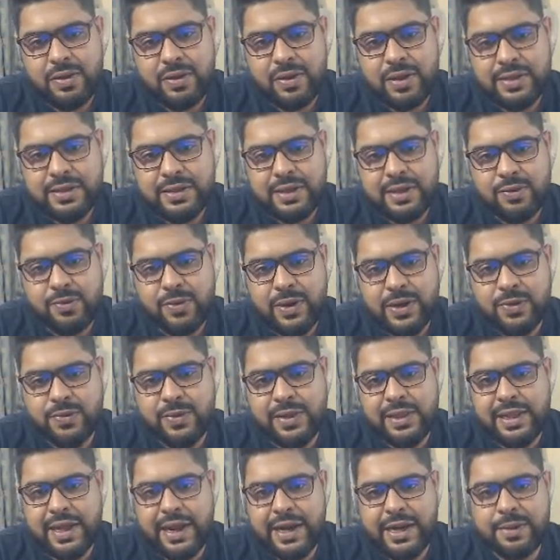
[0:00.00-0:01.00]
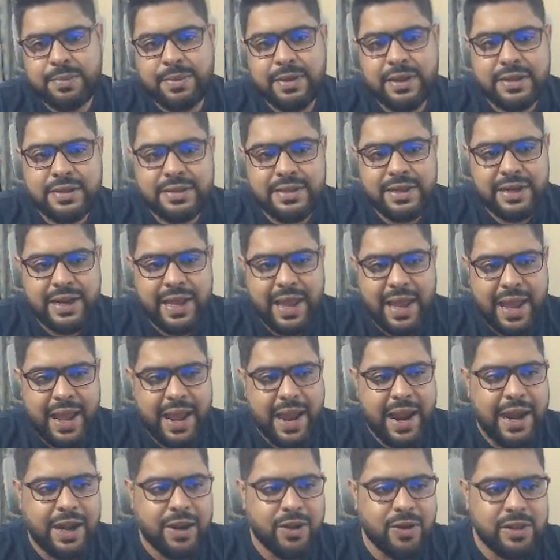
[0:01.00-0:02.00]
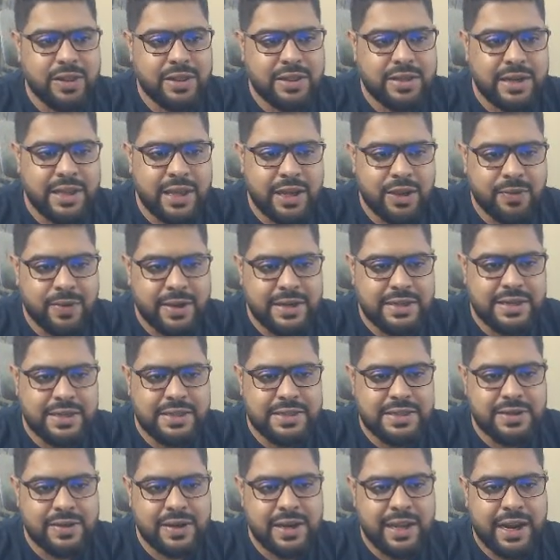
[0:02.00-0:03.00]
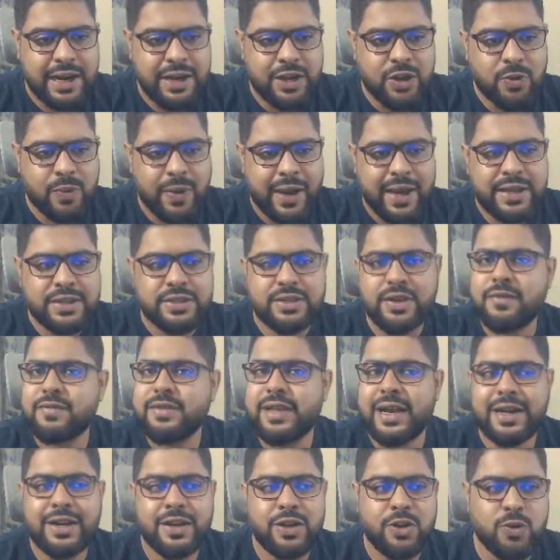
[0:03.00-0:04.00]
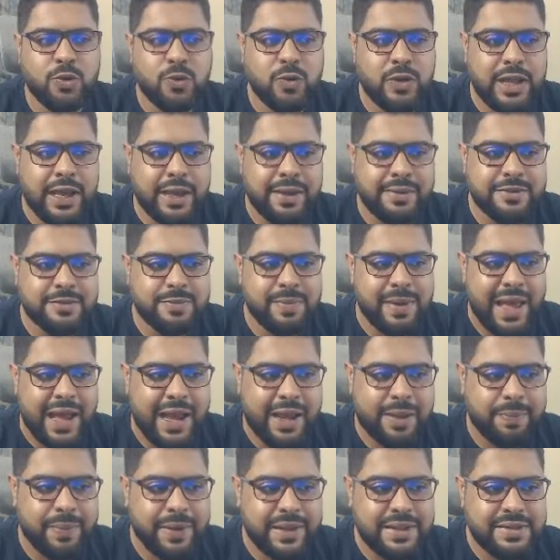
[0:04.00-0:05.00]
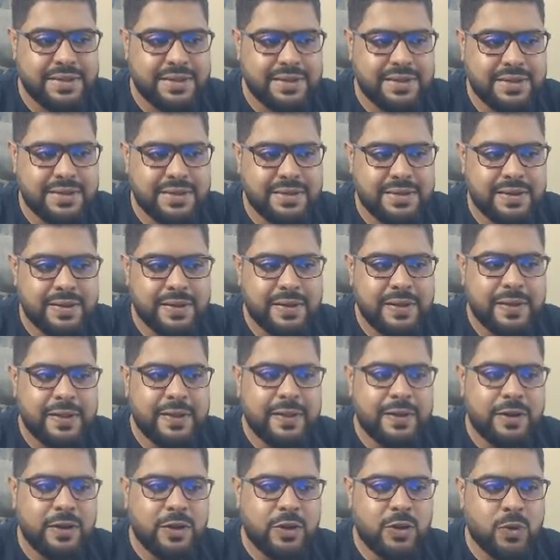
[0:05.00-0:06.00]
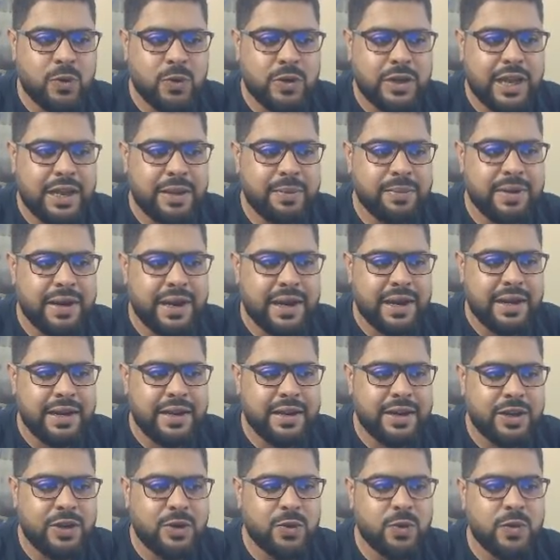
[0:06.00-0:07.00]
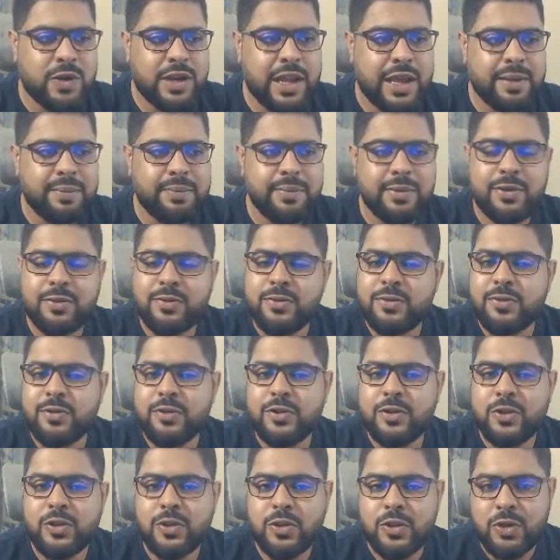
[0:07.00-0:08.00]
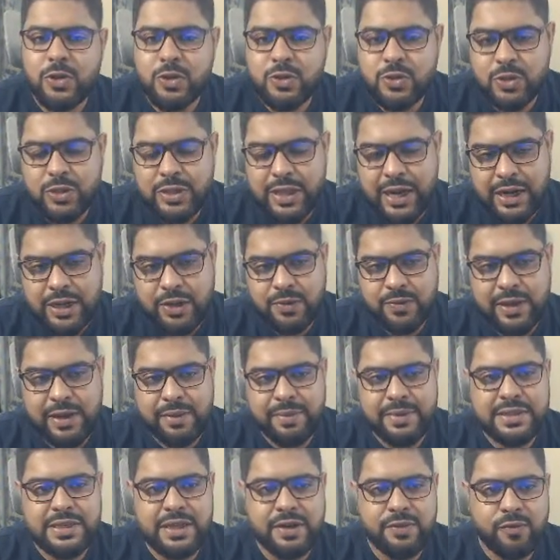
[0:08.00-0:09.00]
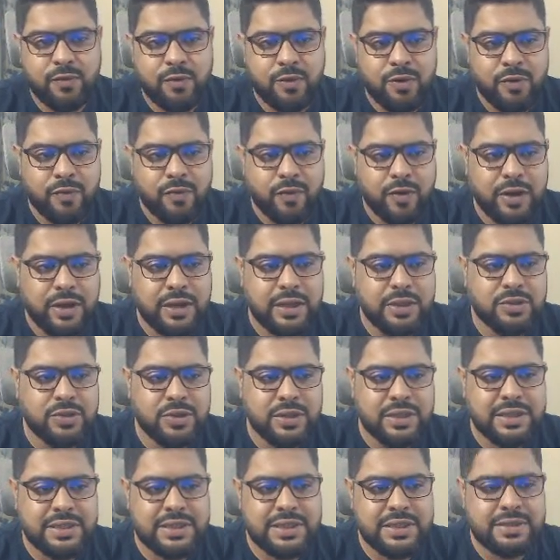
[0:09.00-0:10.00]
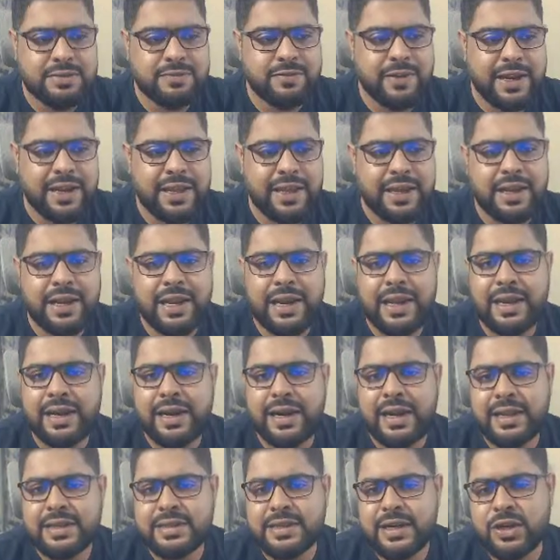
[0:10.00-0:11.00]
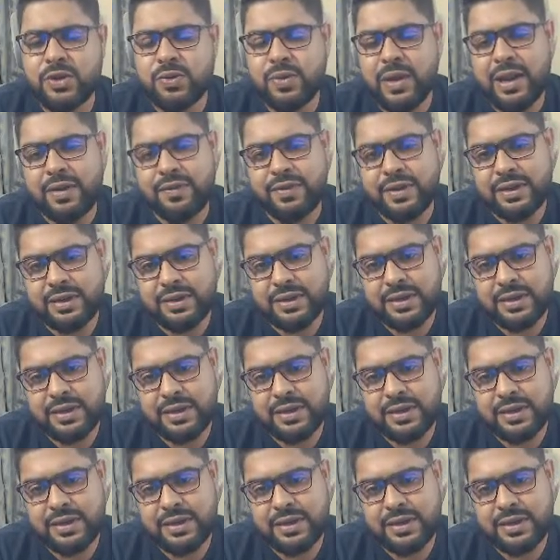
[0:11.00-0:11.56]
Sir, what will that be? Sir, add all three equations, you will get twice of that. 2 times black pens, 2 times red, 2 times blue. So that will be, sir, 440. So this is very clearly, sir, 1200.